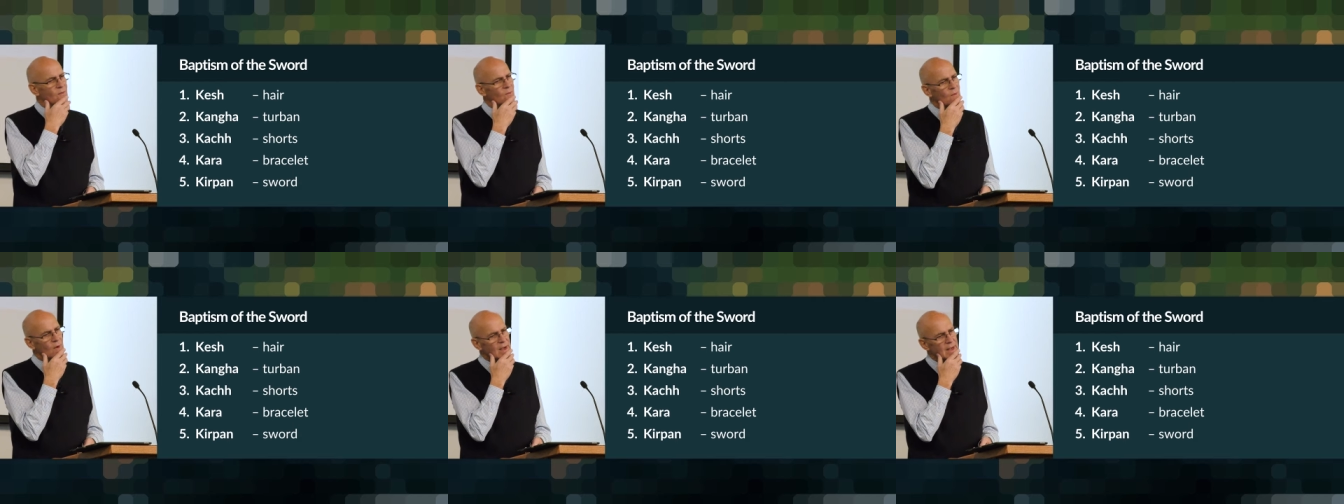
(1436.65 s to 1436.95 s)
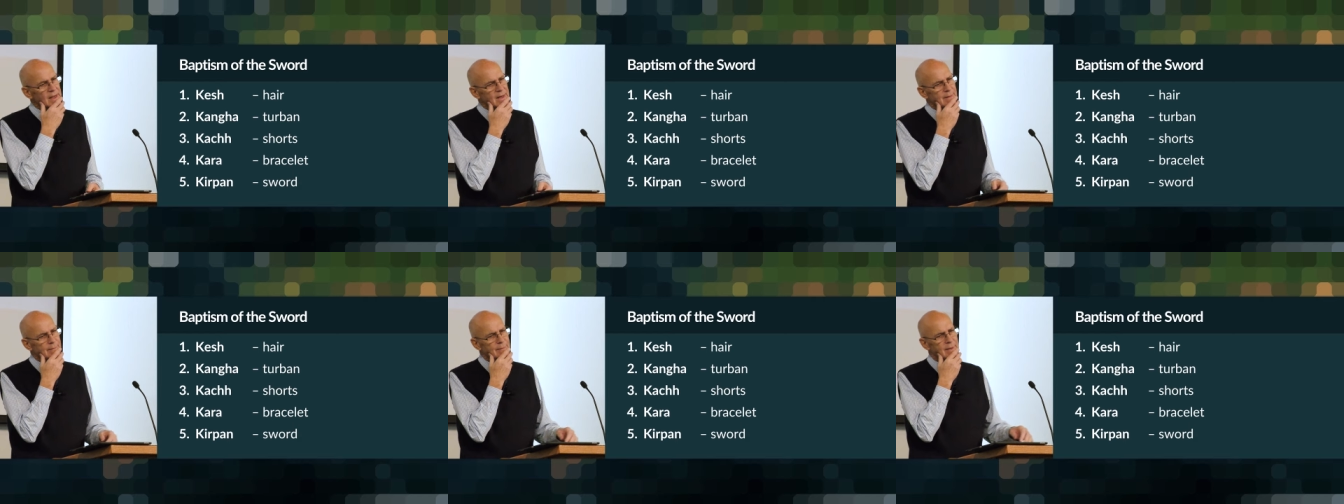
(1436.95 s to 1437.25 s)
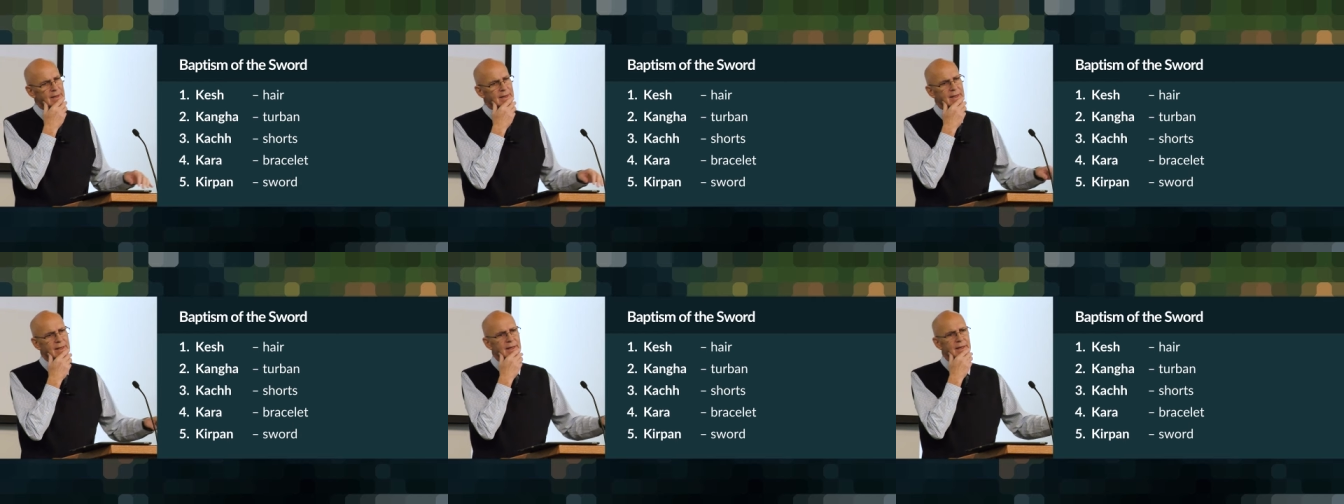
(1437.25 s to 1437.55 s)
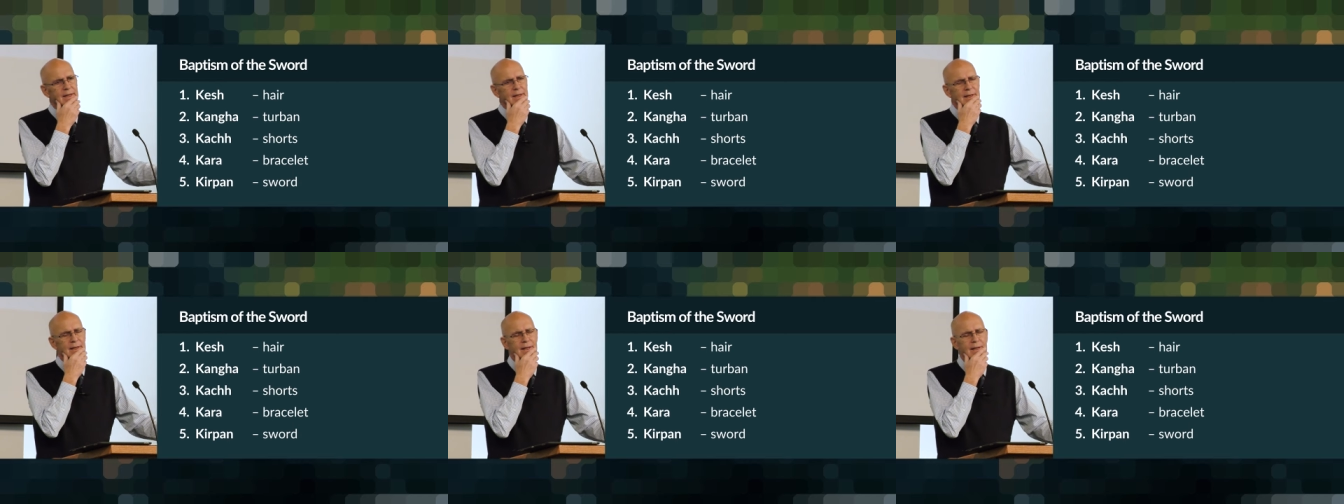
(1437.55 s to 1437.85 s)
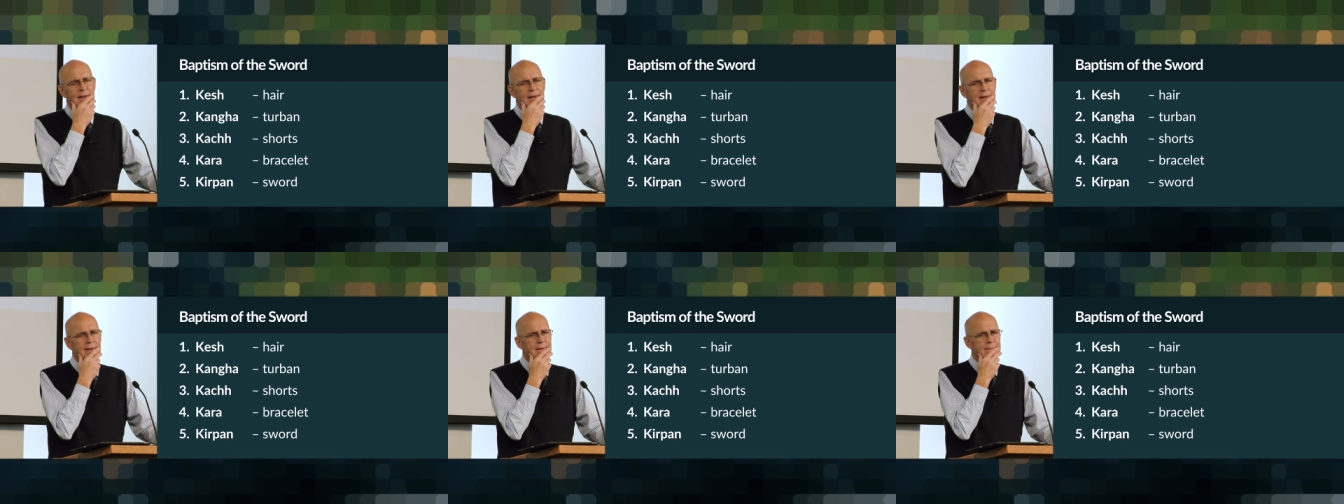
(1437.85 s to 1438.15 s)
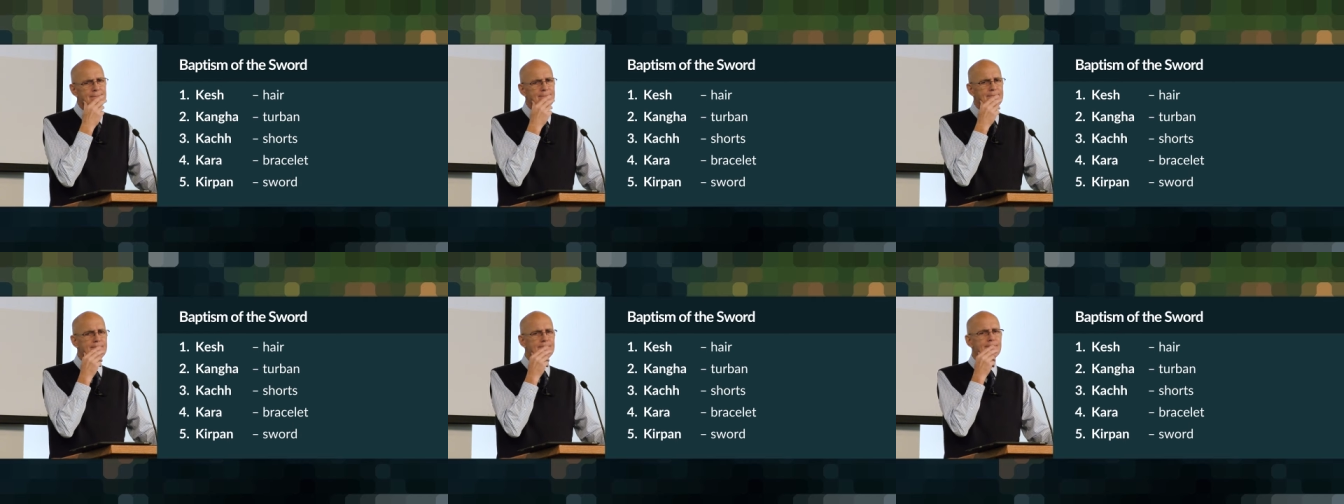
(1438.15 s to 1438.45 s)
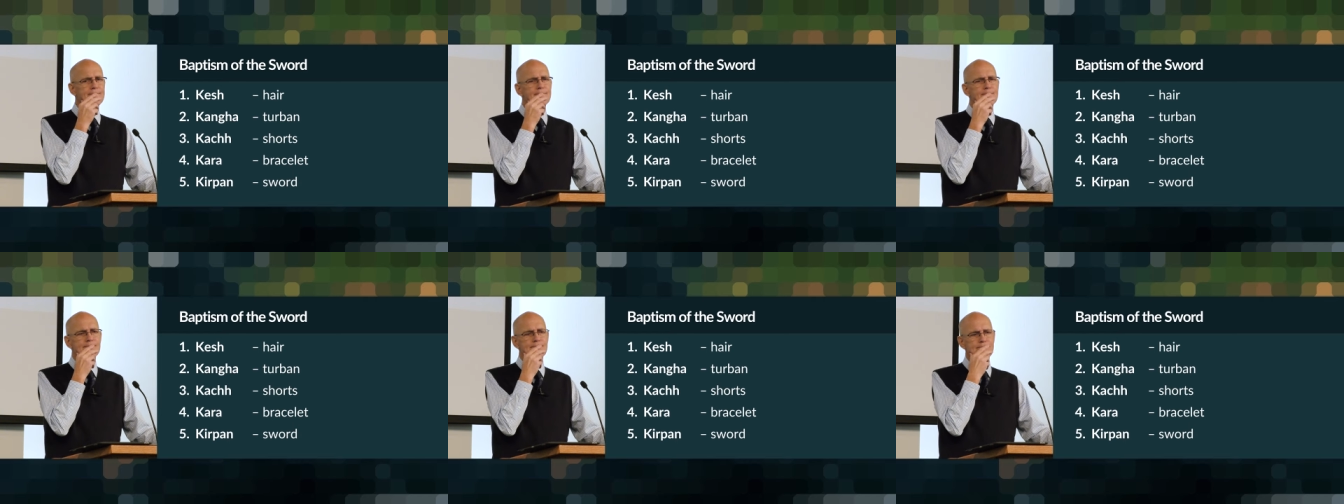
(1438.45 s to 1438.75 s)
Wait a minute,
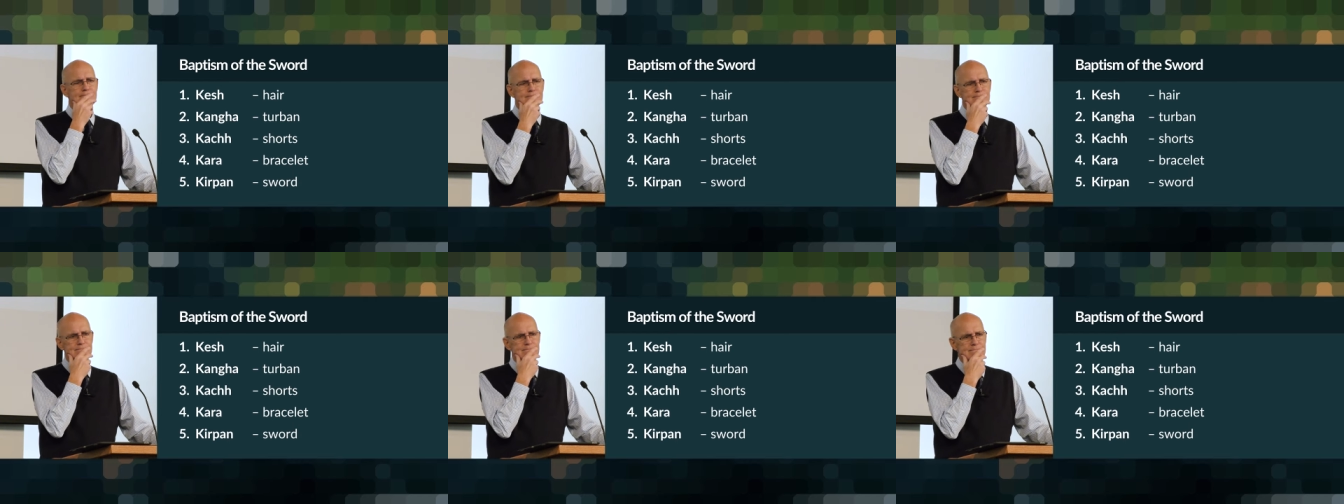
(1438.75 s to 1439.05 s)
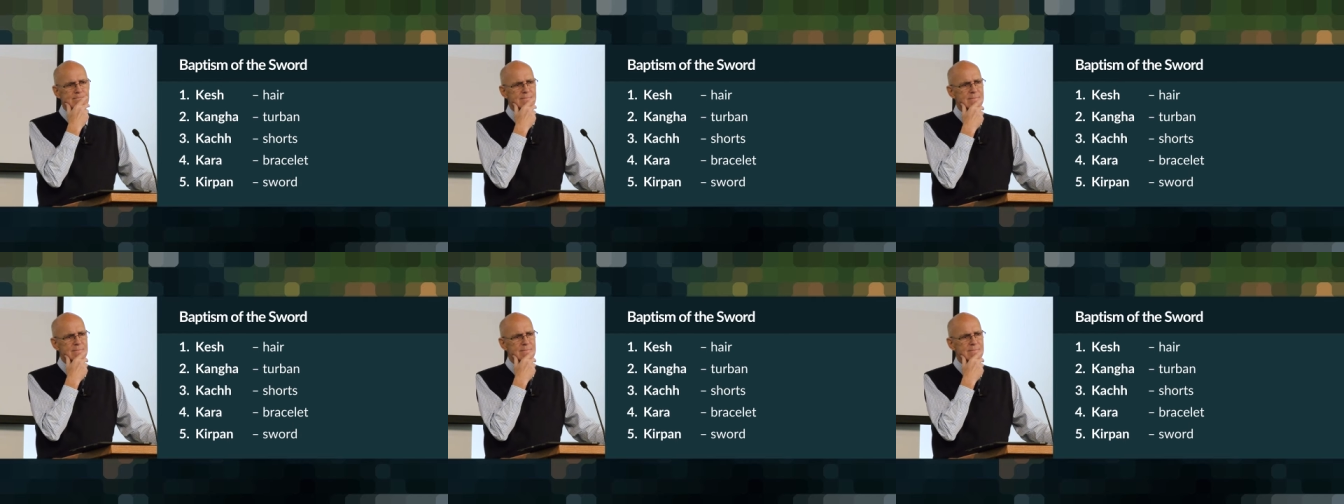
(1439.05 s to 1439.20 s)
hmm,